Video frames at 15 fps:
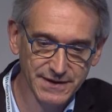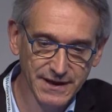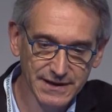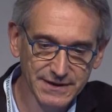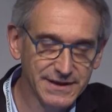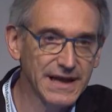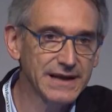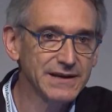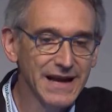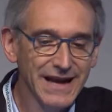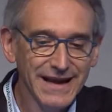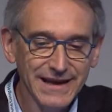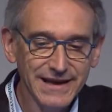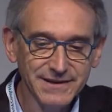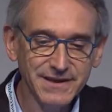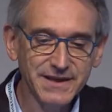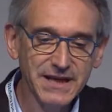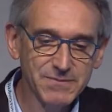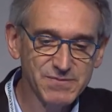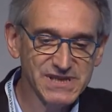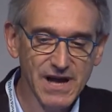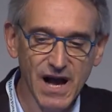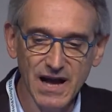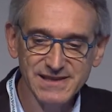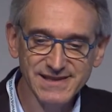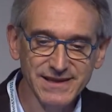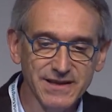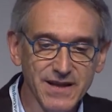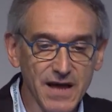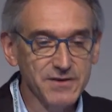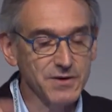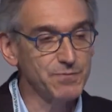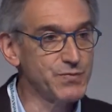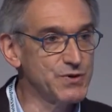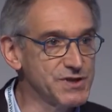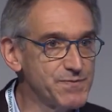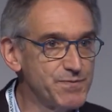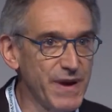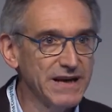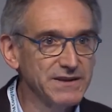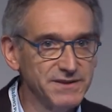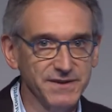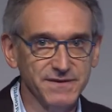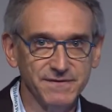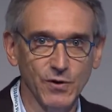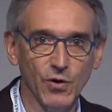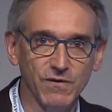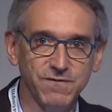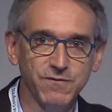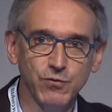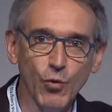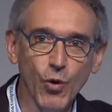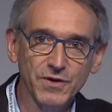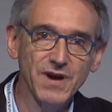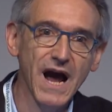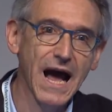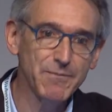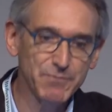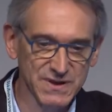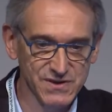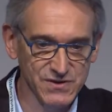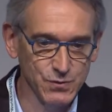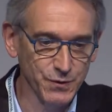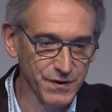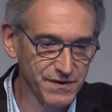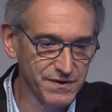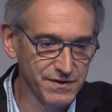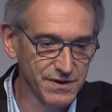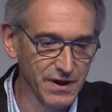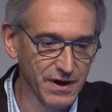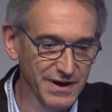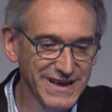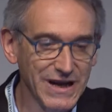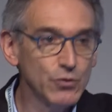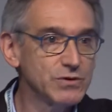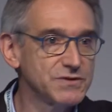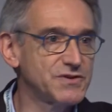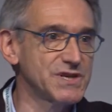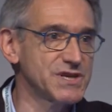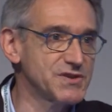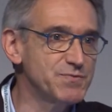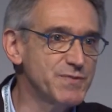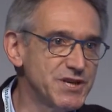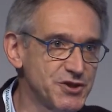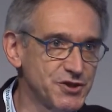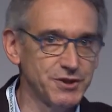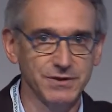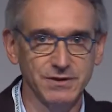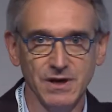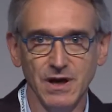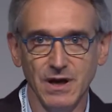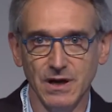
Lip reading: And then it gives us another perspective of what happens with the neurotransmission